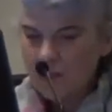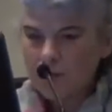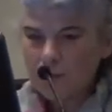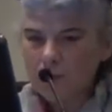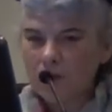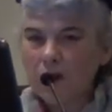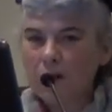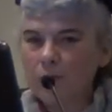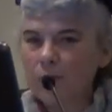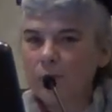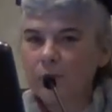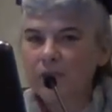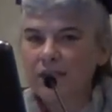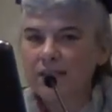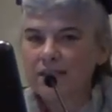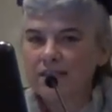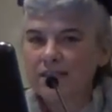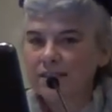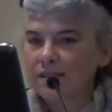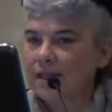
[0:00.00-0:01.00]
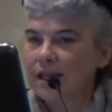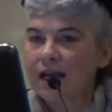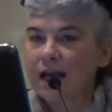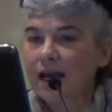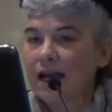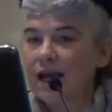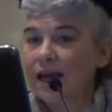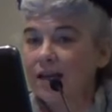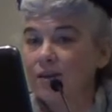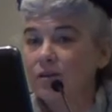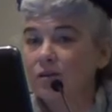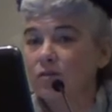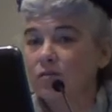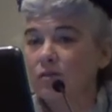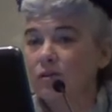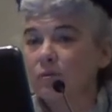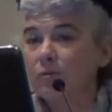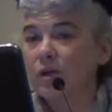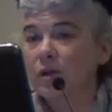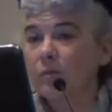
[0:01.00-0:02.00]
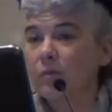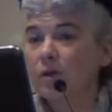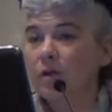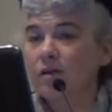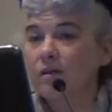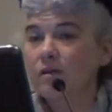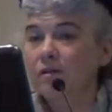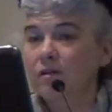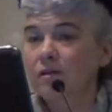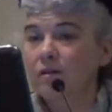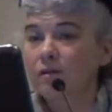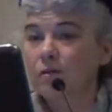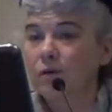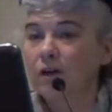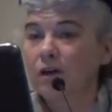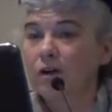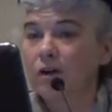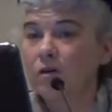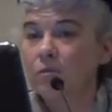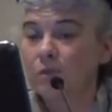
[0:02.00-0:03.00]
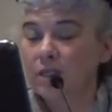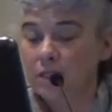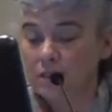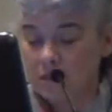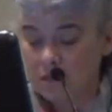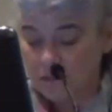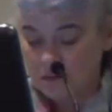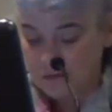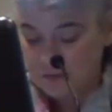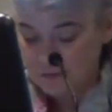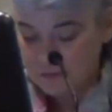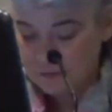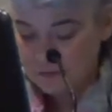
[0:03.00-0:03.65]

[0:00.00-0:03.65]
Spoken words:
The problem is, I don't remember where home is.